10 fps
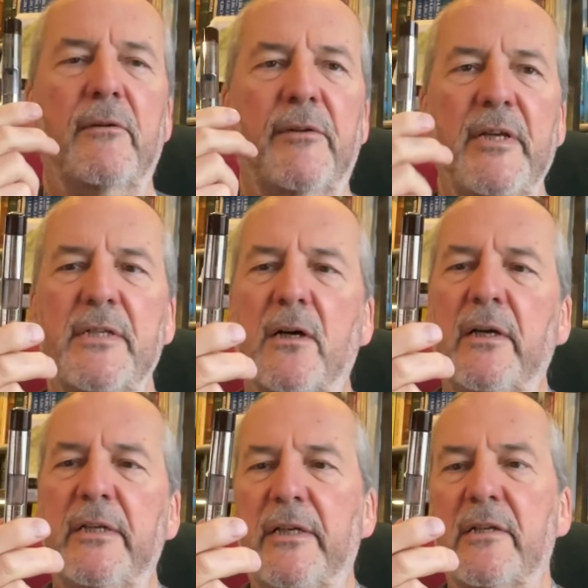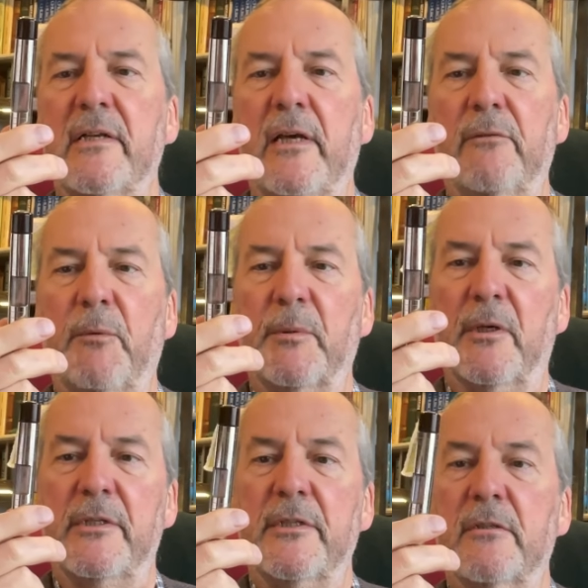These are hideously
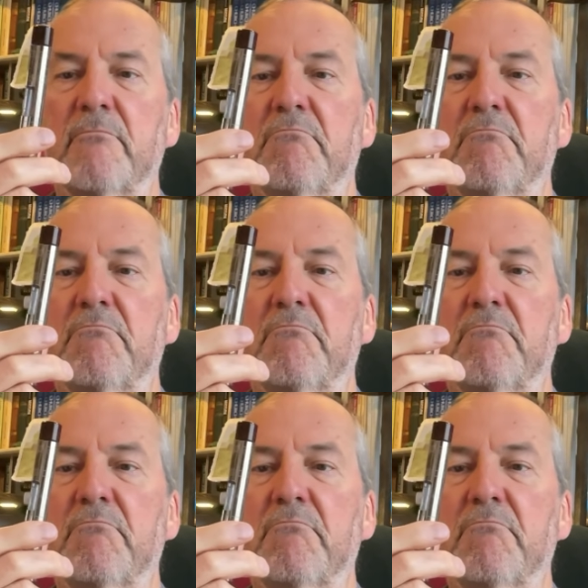overpriced.